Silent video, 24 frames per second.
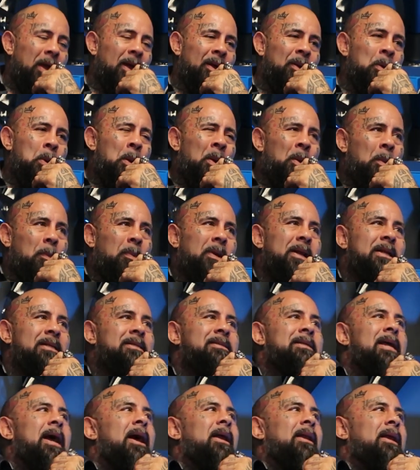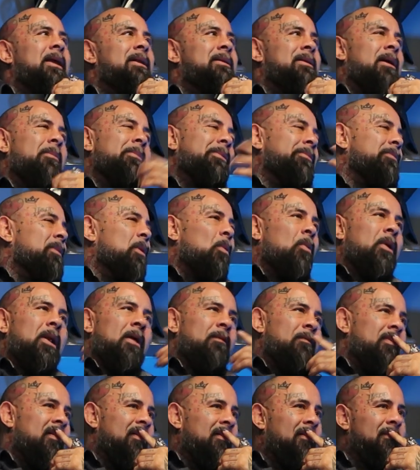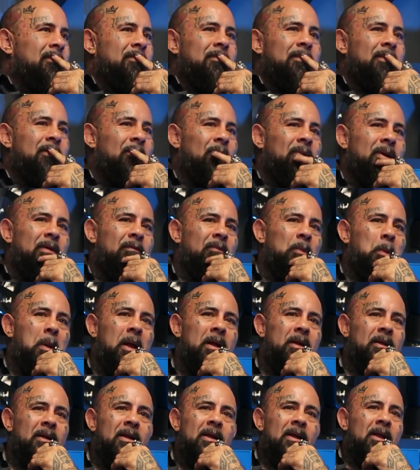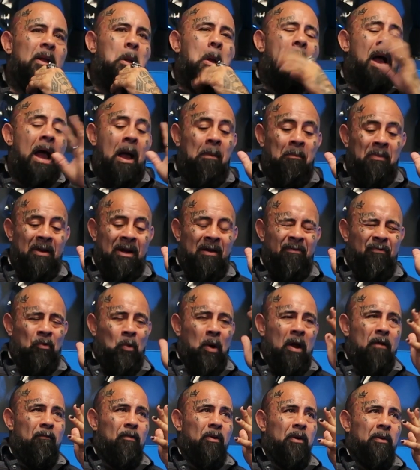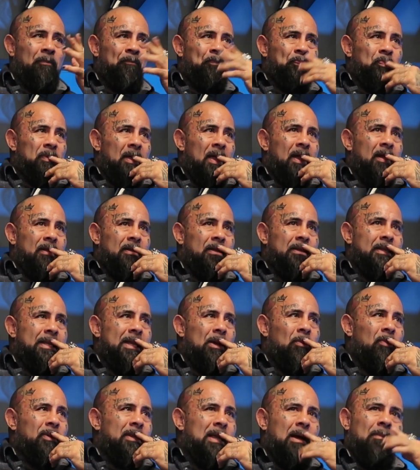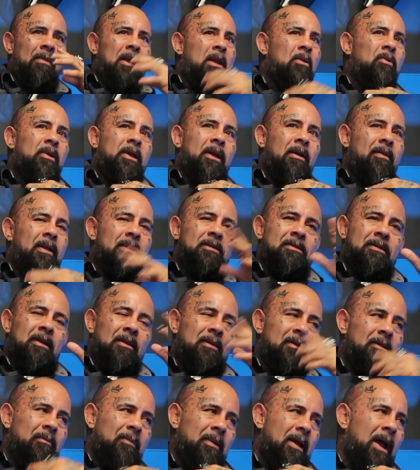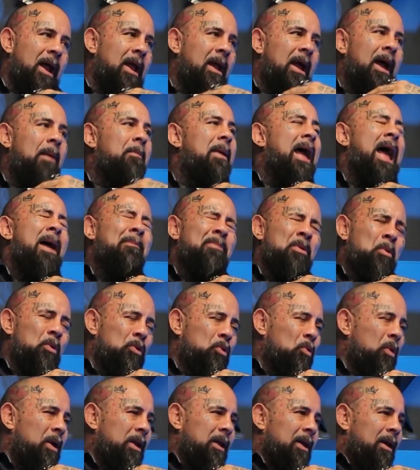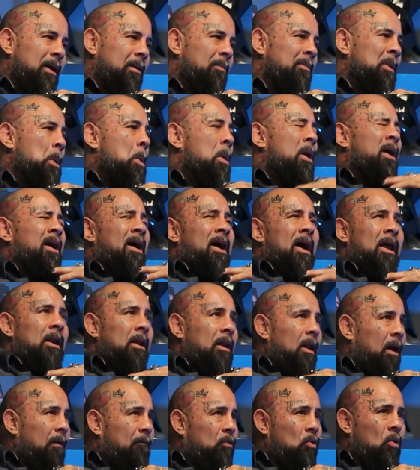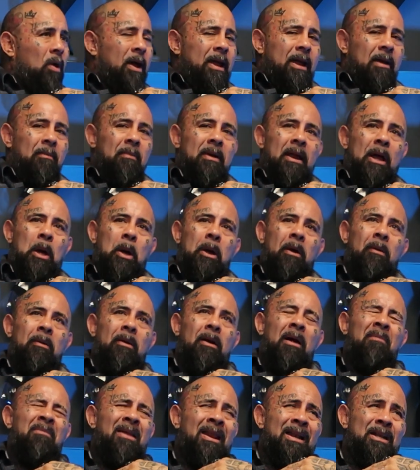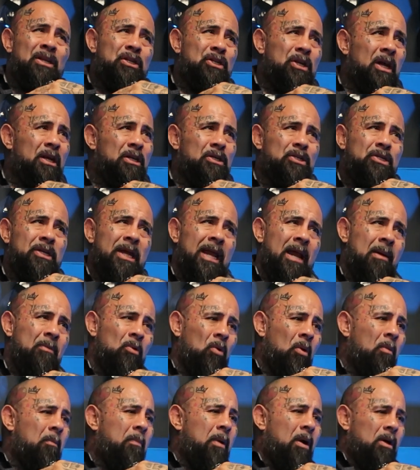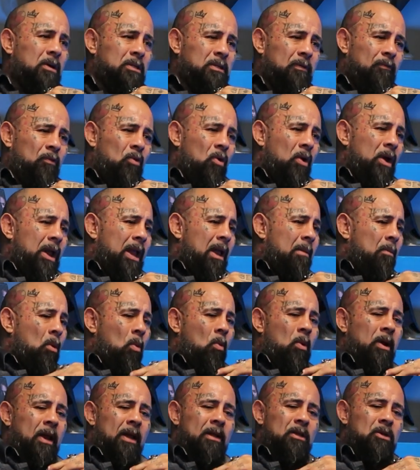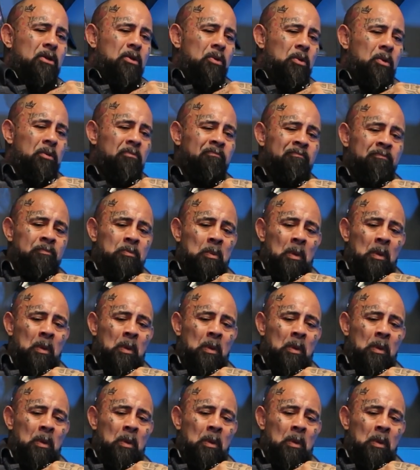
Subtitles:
Yeah. But it's sad. I mean, whatever. You know, whatever. I'm going to forever deal with that, but I don't care. That's nothing to me. I'm happy with who I am. I love who I am now. I'm not ashamed or embarrassed of who I am or what I do.